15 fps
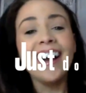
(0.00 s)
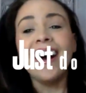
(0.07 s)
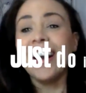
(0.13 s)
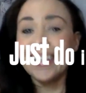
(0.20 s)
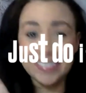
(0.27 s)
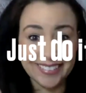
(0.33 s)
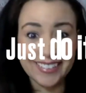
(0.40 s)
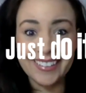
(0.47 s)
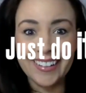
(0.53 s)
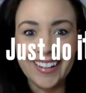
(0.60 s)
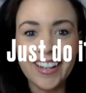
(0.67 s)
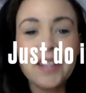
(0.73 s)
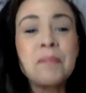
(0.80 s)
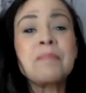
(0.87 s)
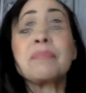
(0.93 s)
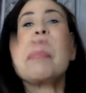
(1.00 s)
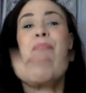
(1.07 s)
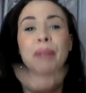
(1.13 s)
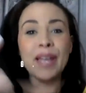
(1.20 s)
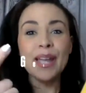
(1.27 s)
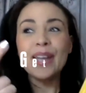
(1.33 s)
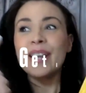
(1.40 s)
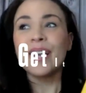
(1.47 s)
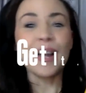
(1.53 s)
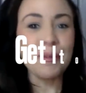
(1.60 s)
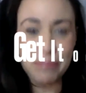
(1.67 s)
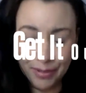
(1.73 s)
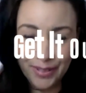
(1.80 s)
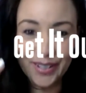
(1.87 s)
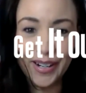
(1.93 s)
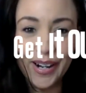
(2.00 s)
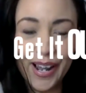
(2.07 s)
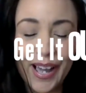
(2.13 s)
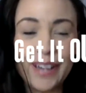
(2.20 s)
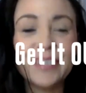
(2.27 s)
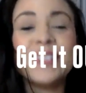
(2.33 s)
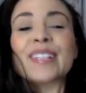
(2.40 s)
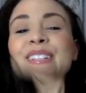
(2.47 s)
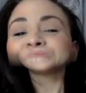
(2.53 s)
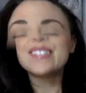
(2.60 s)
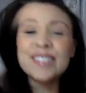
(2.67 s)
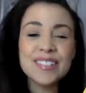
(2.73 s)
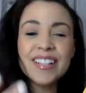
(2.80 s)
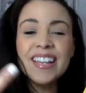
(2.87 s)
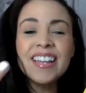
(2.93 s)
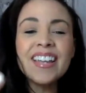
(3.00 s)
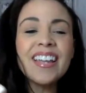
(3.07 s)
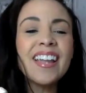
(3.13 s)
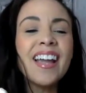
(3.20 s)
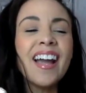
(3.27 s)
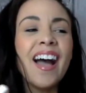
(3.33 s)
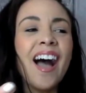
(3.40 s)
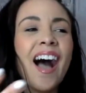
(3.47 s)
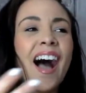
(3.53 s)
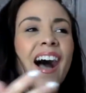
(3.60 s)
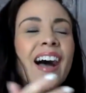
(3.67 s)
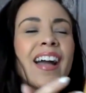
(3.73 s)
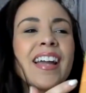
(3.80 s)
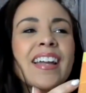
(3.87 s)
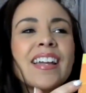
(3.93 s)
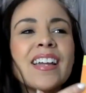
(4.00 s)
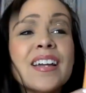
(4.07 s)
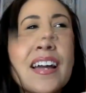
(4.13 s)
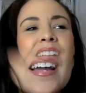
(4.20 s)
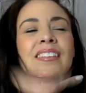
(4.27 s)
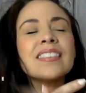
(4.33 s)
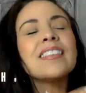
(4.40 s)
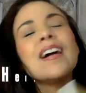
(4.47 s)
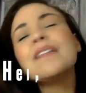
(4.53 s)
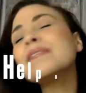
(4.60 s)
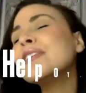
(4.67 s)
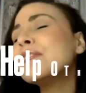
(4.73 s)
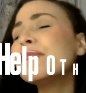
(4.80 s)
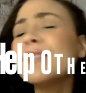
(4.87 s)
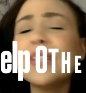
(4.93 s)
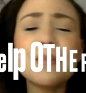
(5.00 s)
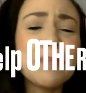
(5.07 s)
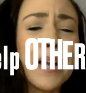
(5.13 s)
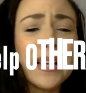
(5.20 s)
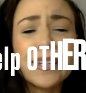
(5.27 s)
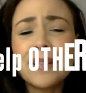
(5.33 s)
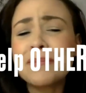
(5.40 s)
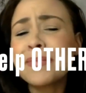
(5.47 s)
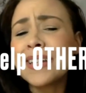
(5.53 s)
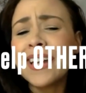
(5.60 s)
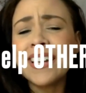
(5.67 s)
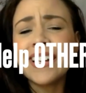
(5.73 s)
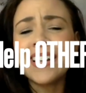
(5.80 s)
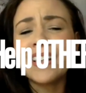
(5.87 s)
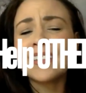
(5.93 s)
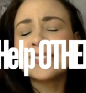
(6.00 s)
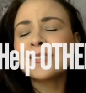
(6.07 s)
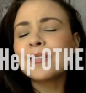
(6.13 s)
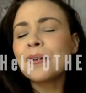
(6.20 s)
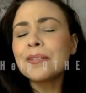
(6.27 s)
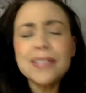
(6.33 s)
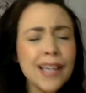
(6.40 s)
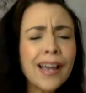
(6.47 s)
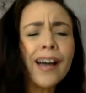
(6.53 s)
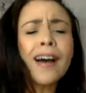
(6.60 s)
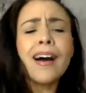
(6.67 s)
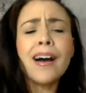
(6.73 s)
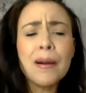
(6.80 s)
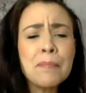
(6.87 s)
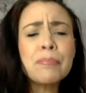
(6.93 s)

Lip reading: I did it. B, I put it out. C, I love the feedback I'm getting. So yeah, I'm